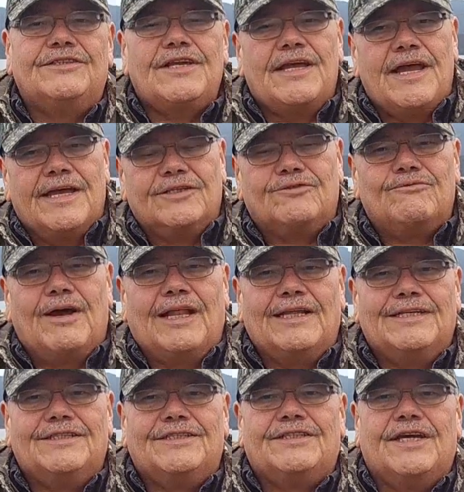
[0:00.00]
as well
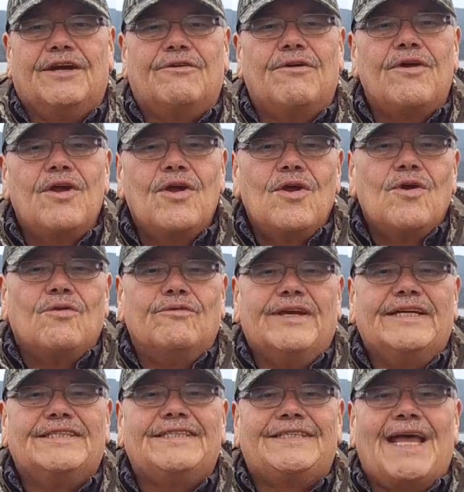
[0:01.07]
as the
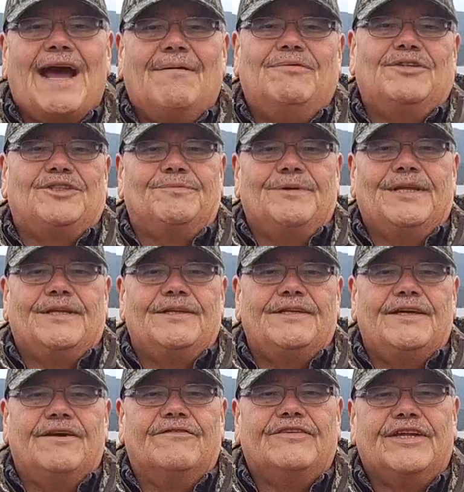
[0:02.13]
reestablishment
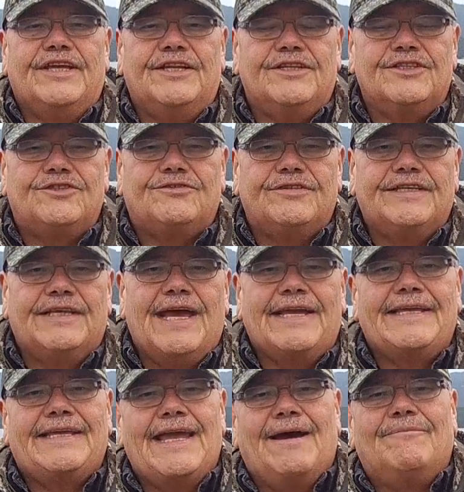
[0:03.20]
of an industry that
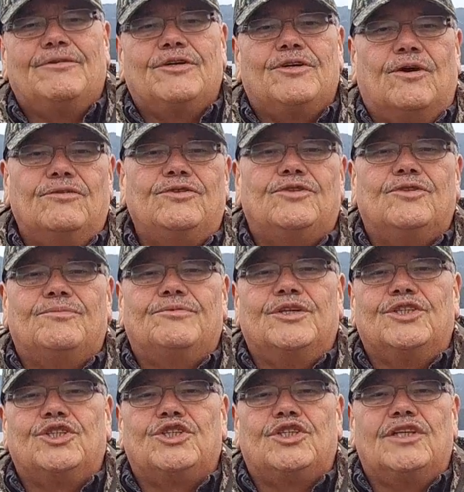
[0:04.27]
kept coastal
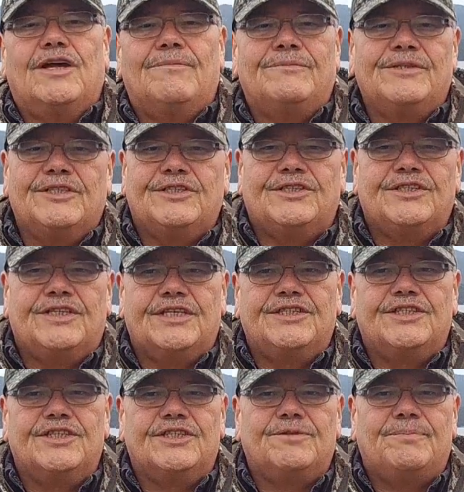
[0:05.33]
British Columbia's
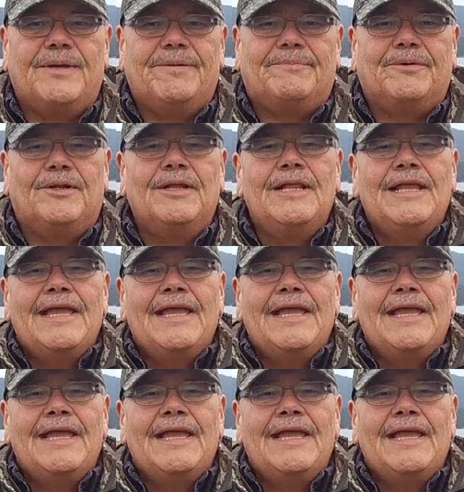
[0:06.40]
Indigenous people